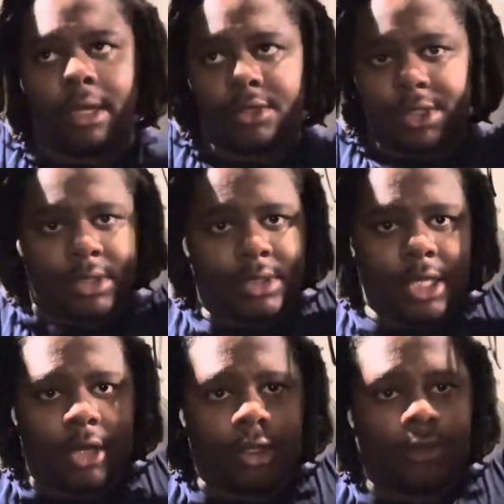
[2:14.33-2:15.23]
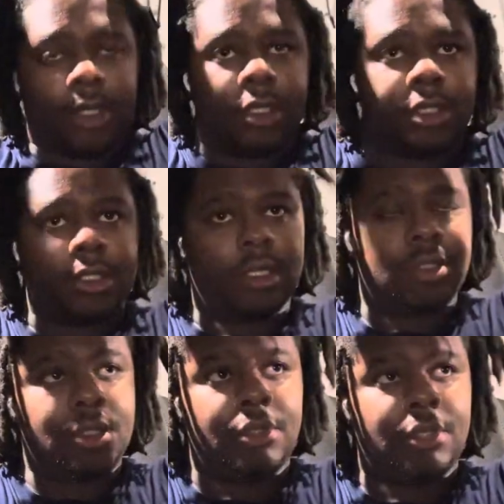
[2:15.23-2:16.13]
I'll just tell you what it is. I'll
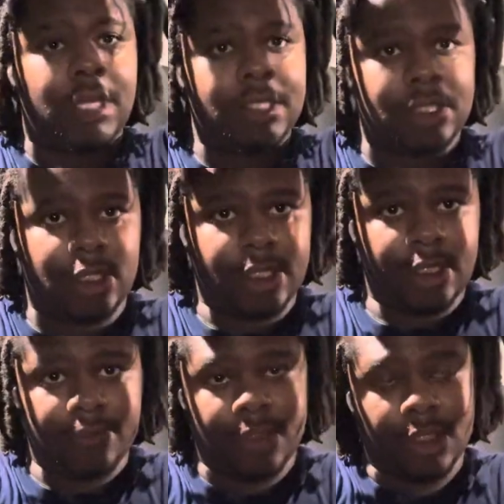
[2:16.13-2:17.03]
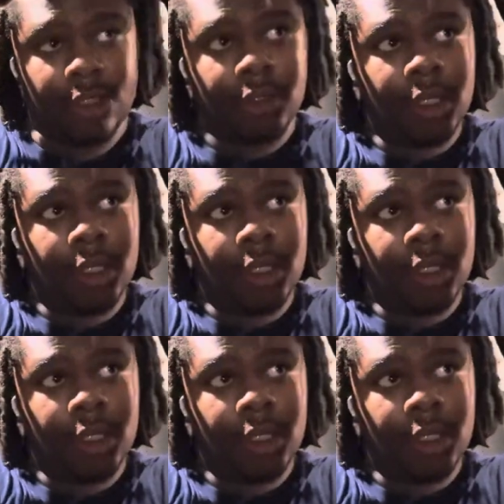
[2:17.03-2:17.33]
show you guys in a later video.